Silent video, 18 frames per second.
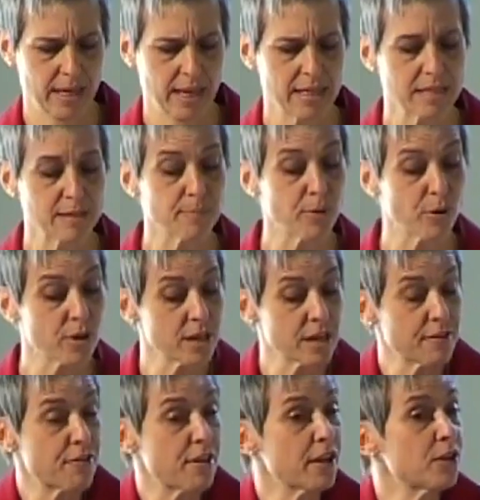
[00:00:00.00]
It's
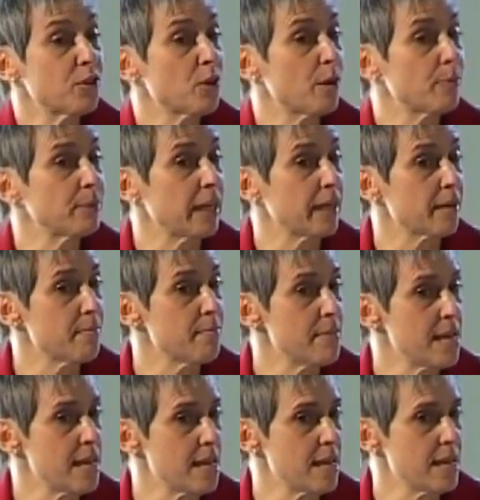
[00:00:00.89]
important if they grew up like
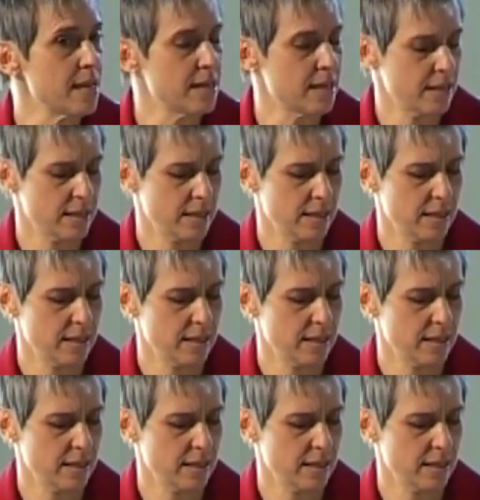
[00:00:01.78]
me